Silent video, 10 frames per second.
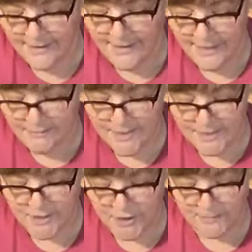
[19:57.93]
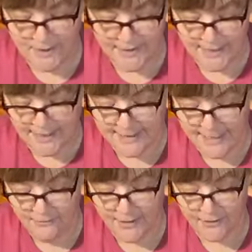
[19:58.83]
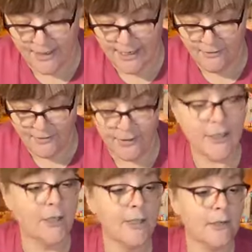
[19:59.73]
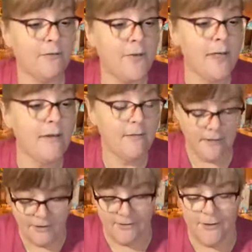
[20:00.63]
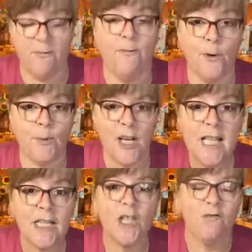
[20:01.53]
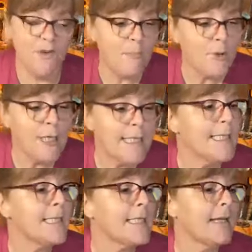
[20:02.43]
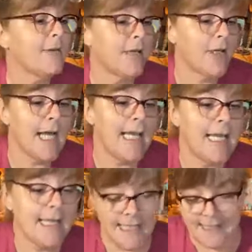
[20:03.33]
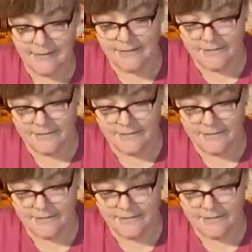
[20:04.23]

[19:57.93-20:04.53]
Yeah, he must have took them outside because I don't hear little footprints. I don't hear anything.